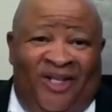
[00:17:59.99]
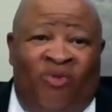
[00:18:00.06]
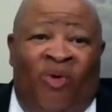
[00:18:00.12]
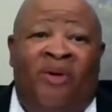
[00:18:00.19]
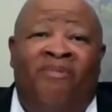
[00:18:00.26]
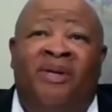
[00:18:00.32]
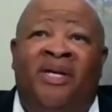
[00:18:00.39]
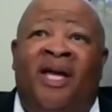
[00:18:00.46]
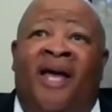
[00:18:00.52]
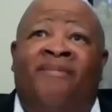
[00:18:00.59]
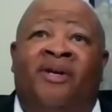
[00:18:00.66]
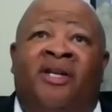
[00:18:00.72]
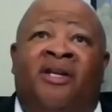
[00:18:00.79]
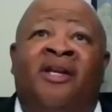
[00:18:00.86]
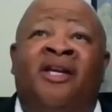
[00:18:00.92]
You want to be
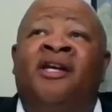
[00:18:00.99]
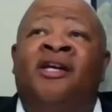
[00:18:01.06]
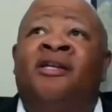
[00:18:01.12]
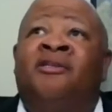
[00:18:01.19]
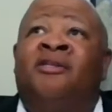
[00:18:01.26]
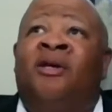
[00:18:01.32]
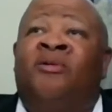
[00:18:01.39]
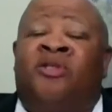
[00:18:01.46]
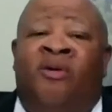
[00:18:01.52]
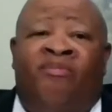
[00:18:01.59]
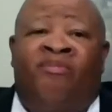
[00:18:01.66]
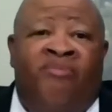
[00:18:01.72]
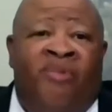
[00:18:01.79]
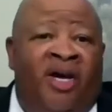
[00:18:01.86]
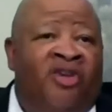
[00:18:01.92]
able
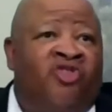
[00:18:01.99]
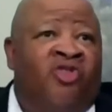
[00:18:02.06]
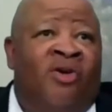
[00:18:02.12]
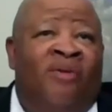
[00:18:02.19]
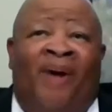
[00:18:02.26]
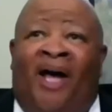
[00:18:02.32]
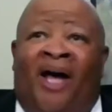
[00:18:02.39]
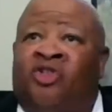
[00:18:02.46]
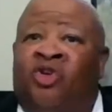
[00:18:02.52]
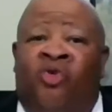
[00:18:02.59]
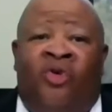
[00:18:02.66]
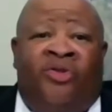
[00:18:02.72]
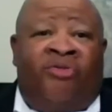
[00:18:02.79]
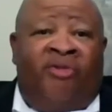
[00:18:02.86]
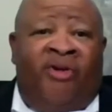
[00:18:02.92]
to measure about
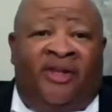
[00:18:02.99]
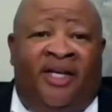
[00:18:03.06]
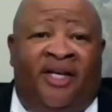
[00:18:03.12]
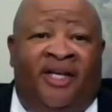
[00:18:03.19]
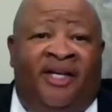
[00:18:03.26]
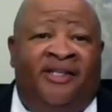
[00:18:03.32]
2 or 3